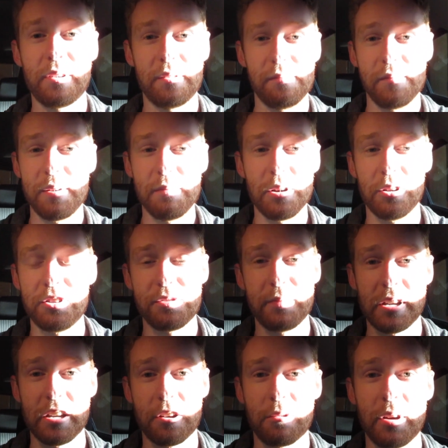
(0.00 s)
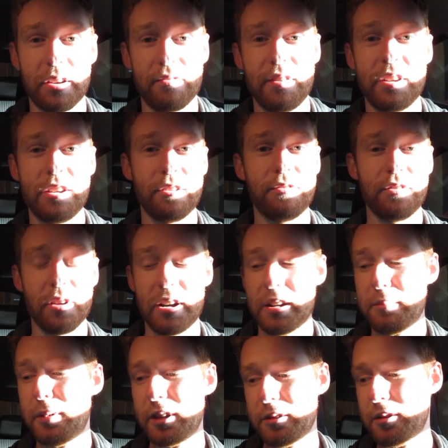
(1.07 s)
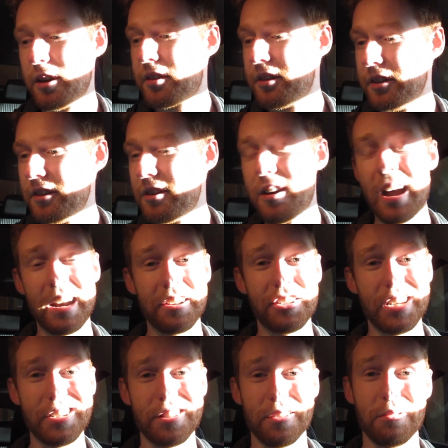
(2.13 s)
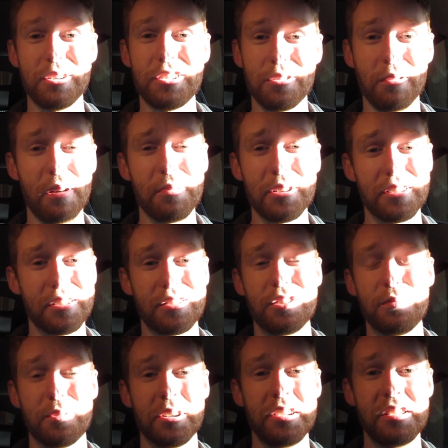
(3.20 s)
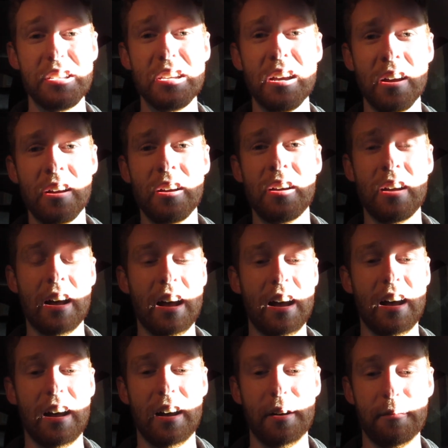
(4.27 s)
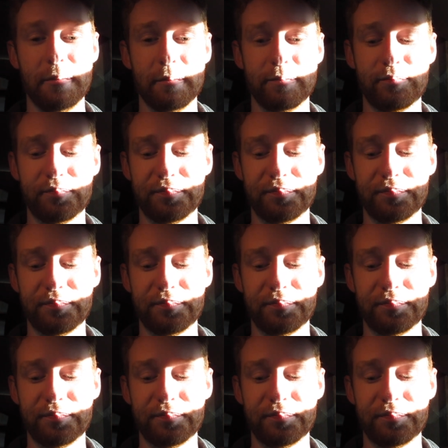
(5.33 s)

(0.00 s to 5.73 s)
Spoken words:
and maybe I'll just make a quick video for anybody who doesn't know how to change their windshield wipers. It's super easy. But